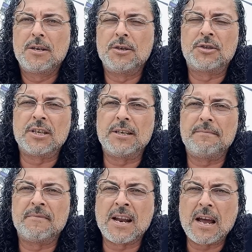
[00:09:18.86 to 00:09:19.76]
You see,
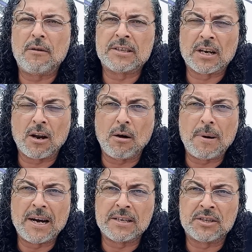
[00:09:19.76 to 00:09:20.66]
now as a law
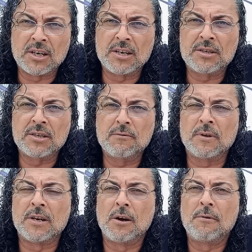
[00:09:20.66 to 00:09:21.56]
abiding citizen
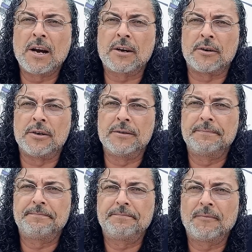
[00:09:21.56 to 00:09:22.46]
with no record,
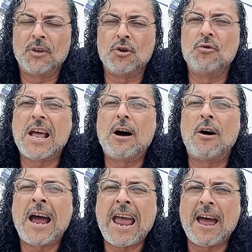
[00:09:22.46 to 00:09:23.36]
you now
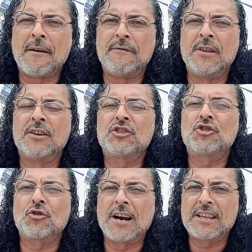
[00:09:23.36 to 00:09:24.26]
have the
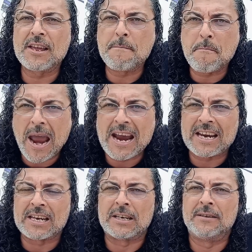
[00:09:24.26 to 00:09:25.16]
strength and
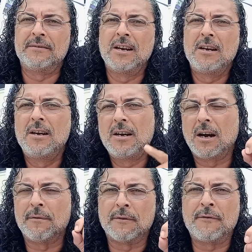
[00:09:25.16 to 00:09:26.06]
backing
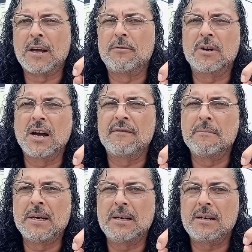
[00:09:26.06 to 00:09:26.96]
of the federal
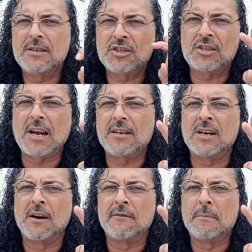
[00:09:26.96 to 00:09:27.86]
government, state
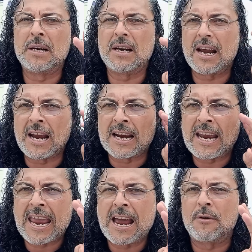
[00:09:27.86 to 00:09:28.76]
government,
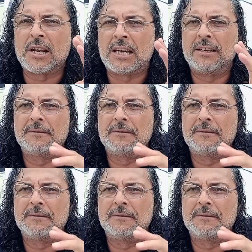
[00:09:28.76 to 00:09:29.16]
and county.